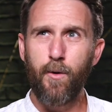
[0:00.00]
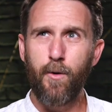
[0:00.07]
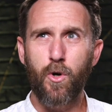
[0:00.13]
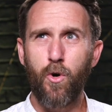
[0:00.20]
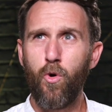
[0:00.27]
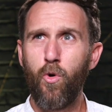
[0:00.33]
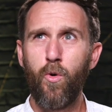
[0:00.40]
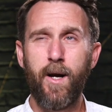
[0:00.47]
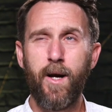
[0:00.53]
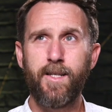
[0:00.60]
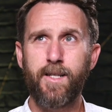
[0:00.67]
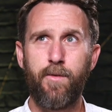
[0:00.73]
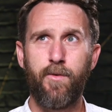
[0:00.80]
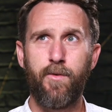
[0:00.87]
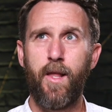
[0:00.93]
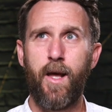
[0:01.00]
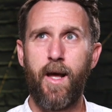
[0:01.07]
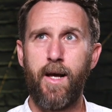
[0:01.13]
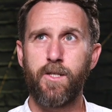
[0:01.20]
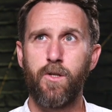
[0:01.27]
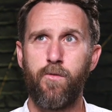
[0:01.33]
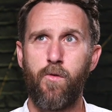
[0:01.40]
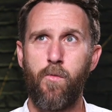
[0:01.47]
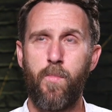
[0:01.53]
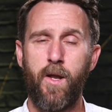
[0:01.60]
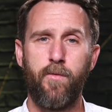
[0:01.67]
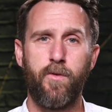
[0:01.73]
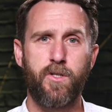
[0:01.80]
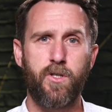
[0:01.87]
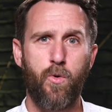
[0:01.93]
I was always even there sort of a
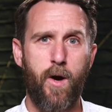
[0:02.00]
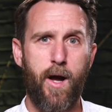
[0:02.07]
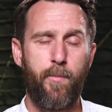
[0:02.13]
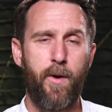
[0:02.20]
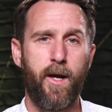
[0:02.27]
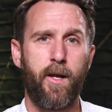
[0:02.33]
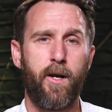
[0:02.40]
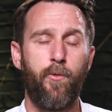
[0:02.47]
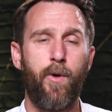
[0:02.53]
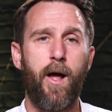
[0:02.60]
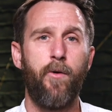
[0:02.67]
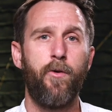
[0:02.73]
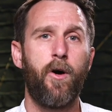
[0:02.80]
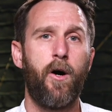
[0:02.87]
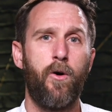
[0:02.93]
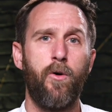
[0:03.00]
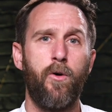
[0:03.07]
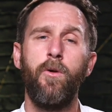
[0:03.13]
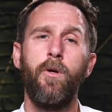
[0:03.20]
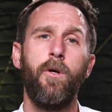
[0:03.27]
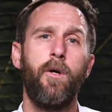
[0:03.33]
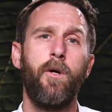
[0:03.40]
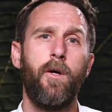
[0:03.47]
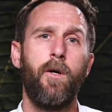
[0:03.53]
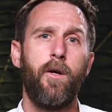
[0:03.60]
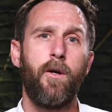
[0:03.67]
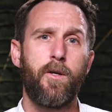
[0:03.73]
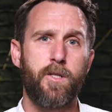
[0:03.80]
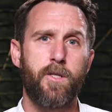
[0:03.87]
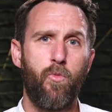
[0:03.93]
bit of a square peg in a round hole
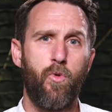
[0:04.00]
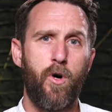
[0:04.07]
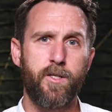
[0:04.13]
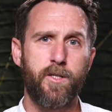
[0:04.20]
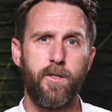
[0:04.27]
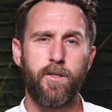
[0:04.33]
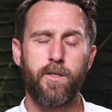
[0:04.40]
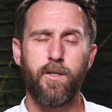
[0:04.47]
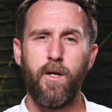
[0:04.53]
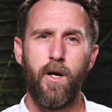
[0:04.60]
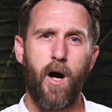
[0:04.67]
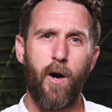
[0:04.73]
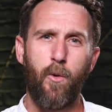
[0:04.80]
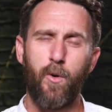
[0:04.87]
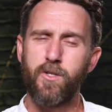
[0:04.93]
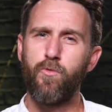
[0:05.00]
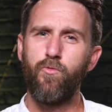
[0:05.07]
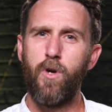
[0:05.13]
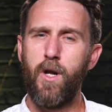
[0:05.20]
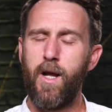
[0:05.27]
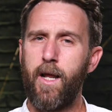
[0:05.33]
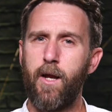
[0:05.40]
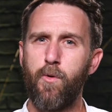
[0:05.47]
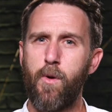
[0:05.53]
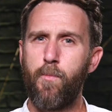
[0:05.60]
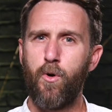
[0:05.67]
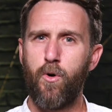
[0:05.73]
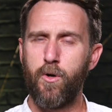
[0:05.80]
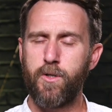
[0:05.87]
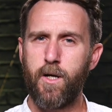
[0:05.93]
because I wasn't I wasn't really a
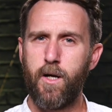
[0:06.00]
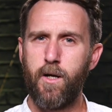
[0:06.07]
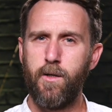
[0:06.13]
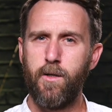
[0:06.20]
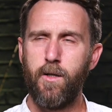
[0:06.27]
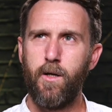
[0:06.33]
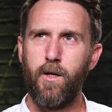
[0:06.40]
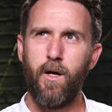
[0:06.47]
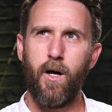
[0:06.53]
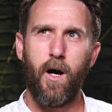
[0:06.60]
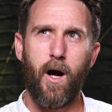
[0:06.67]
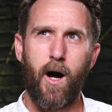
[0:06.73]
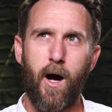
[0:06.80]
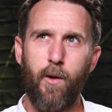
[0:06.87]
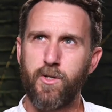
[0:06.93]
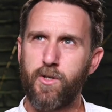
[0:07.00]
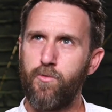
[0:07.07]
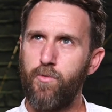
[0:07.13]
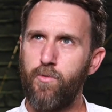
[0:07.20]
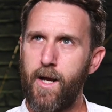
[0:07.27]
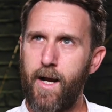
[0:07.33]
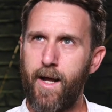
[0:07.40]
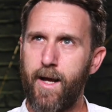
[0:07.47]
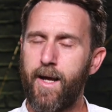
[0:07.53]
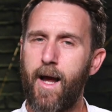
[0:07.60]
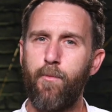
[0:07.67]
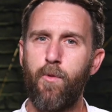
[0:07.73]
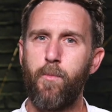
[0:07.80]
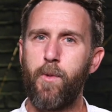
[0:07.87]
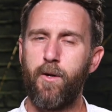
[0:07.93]
reporter. I wasn't really a
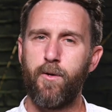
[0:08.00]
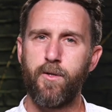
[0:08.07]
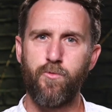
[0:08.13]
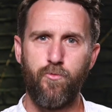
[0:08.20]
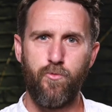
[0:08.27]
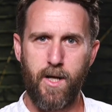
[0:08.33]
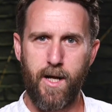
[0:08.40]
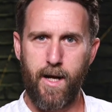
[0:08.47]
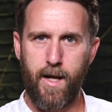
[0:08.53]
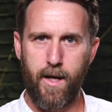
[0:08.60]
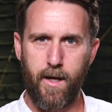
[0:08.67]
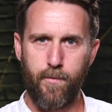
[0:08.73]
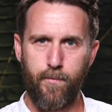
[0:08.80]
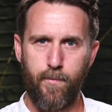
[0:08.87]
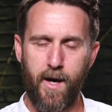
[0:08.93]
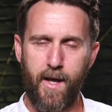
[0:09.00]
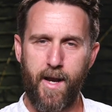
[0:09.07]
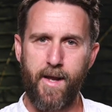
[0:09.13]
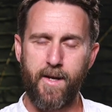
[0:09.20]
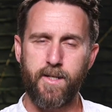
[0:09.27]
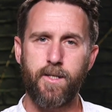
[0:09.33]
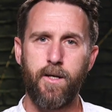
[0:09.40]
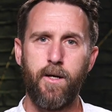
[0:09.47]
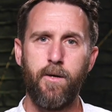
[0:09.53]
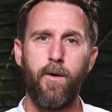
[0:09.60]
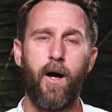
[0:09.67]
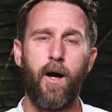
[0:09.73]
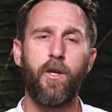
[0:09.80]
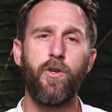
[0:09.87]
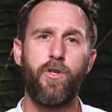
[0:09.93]
cameraman, I wasn't really a, an editor.
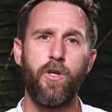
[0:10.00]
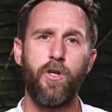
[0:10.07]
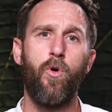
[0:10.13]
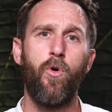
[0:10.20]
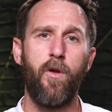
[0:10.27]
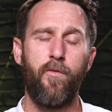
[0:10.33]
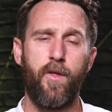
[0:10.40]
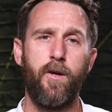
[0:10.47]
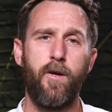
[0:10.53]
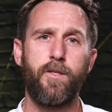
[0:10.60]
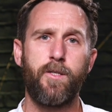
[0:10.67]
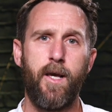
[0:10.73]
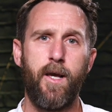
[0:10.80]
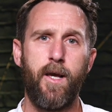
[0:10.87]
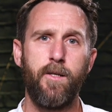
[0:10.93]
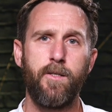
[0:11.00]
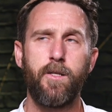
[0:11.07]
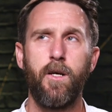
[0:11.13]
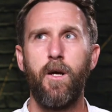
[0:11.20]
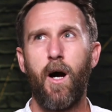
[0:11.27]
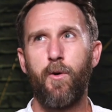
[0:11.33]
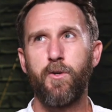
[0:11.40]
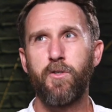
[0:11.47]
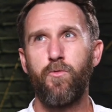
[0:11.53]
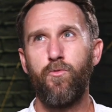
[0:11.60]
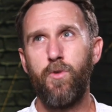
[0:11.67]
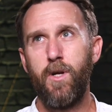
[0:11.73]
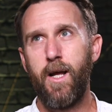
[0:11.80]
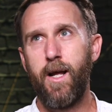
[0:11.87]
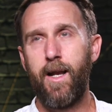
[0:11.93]
I could do all of those things. I
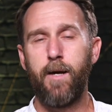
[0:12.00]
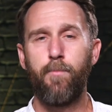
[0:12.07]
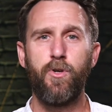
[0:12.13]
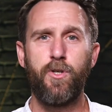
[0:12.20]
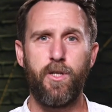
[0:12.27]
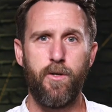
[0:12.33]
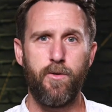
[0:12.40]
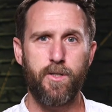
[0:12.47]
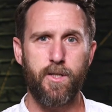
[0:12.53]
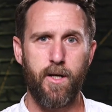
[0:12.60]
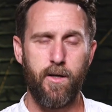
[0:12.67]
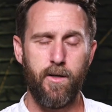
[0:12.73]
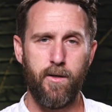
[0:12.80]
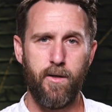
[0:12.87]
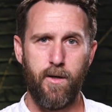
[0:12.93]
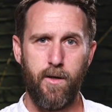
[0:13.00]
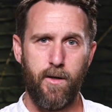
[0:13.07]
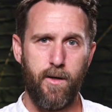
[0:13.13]
wasn't really a producer.